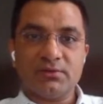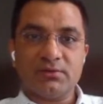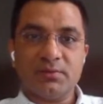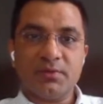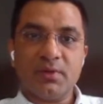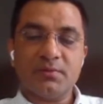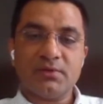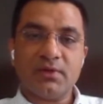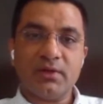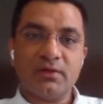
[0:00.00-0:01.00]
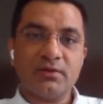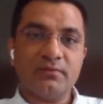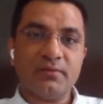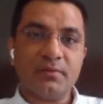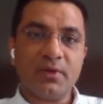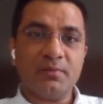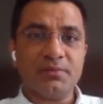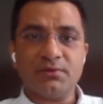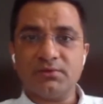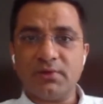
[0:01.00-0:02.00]
So sometimes hiring them from
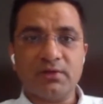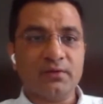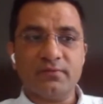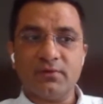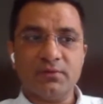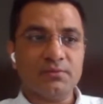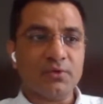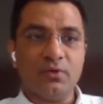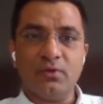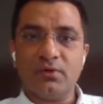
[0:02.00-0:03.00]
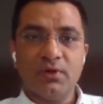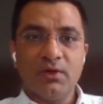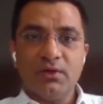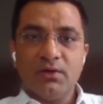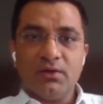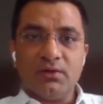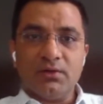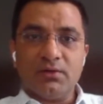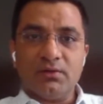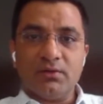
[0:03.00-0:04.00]
campus, edtech firms, or
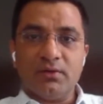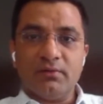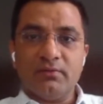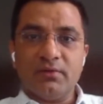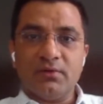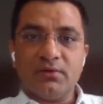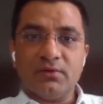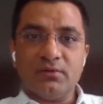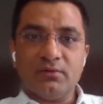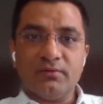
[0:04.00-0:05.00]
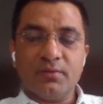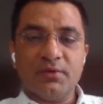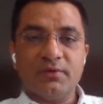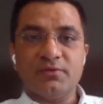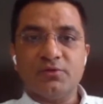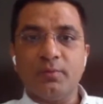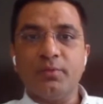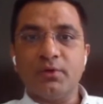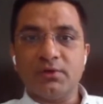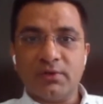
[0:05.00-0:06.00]
even from the different job
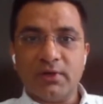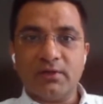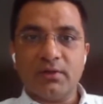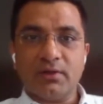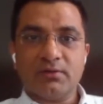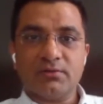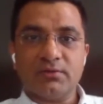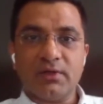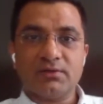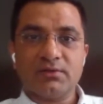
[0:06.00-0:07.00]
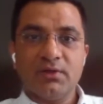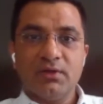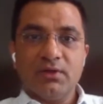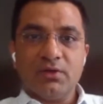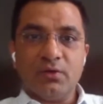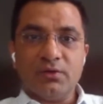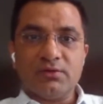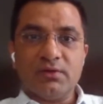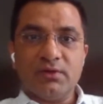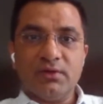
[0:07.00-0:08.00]
portals that are there. So that's
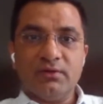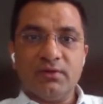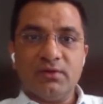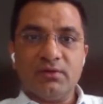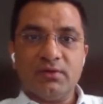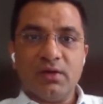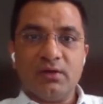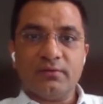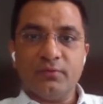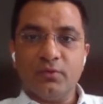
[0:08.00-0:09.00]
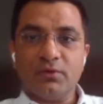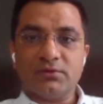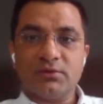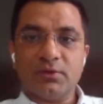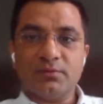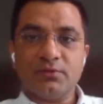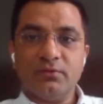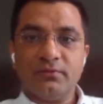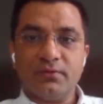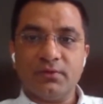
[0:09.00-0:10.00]
constantly our focus in terms
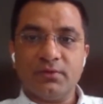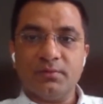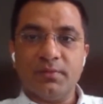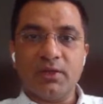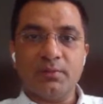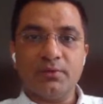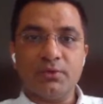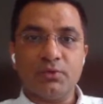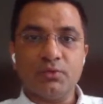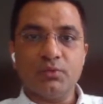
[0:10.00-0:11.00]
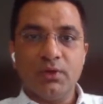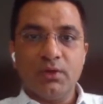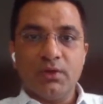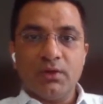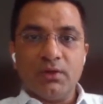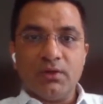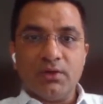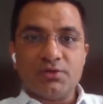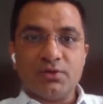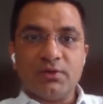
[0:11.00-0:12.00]
of being able to
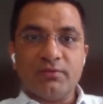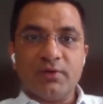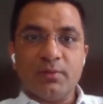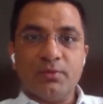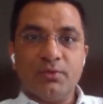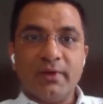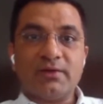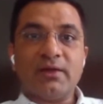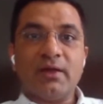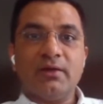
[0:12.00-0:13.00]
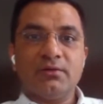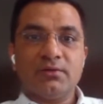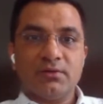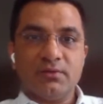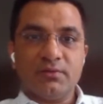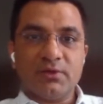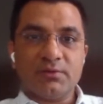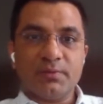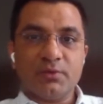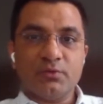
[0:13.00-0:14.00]
ensure that we are able to get talent with
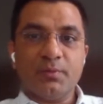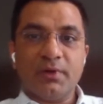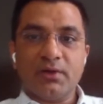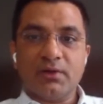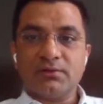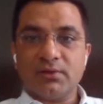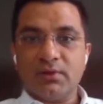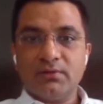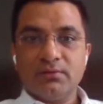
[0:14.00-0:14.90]
respect to a particular skill.